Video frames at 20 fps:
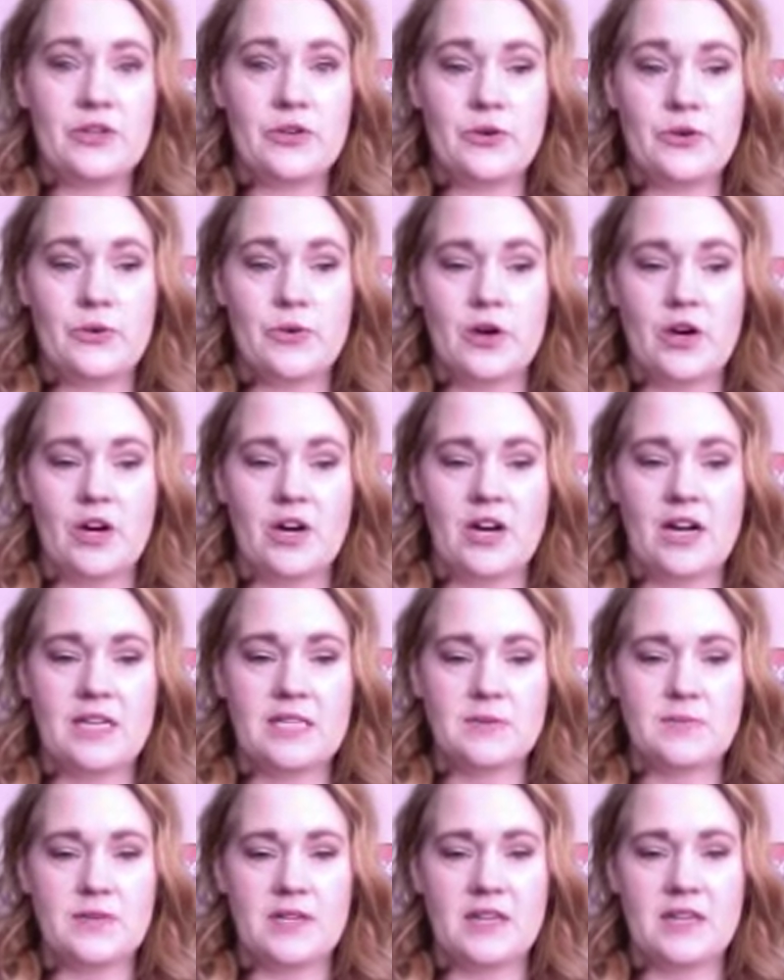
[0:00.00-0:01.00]
who her
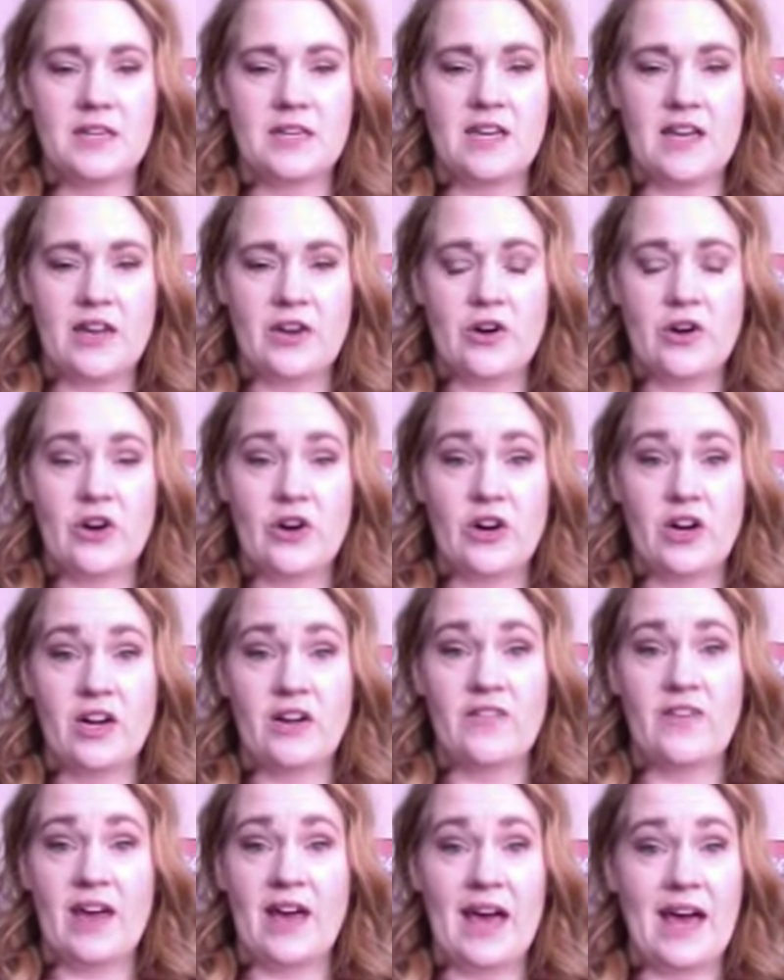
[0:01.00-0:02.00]
husband and her
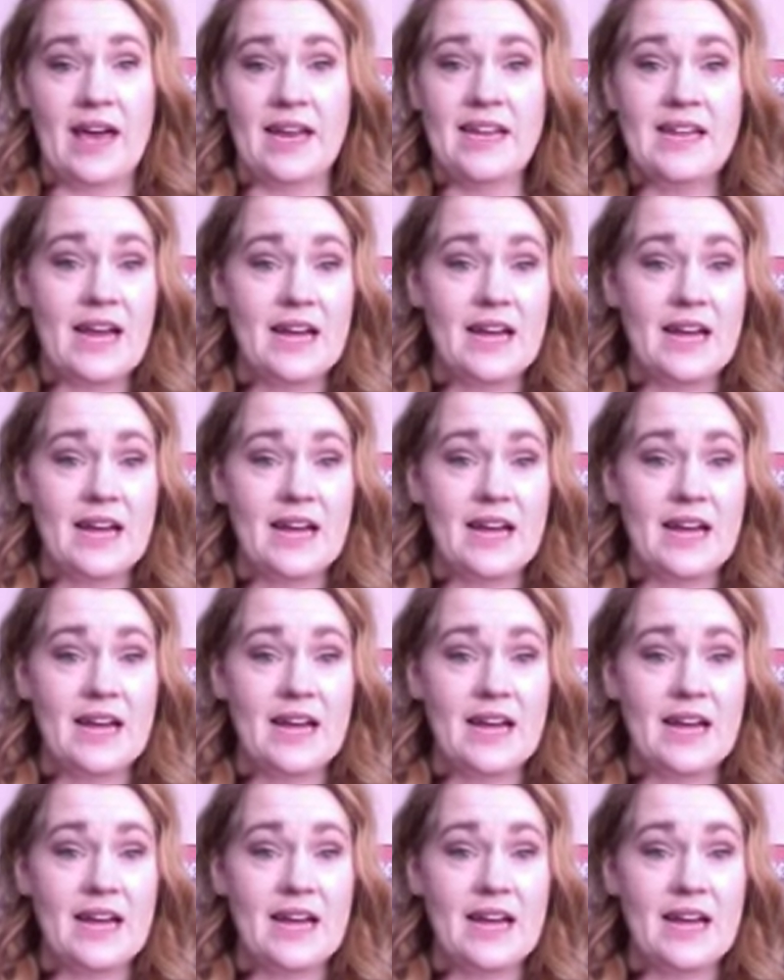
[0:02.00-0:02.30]
have had